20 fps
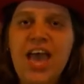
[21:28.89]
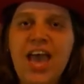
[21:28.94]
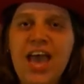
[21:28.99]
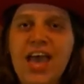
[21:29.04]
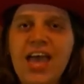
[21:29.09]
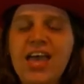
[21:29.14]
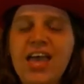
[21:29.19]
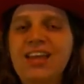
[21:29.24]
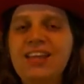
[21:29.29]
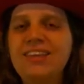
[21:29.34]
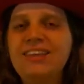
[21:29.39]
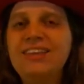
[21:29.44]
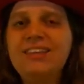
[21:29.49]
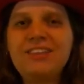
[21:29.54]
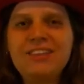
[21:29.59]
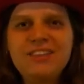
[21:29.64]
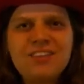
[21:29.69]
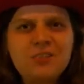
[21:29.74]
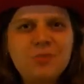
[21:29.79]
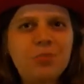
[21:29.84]
And
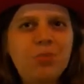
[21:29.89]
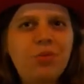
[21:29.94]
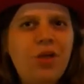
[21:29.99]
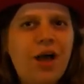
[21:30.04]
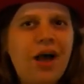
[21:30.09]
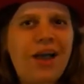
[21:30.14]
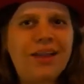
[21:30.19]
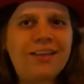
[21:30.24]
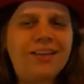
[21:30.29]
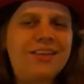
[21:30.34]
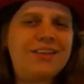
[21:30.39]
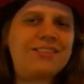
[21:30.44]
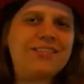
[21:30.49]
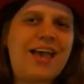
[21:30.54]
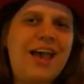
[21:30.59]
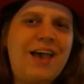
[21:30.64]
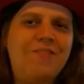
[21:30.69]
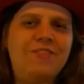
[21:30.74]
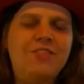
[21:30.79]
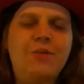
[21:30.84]
this plot does
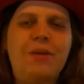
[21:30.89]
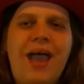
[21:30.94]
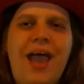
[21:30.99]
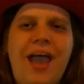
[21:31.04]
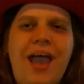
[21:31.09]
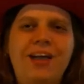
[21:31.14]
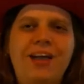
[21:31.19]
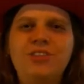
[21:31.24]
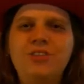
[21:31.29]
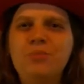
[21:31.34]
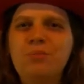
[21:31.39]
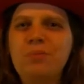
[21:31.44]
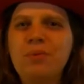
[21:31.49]
have some action,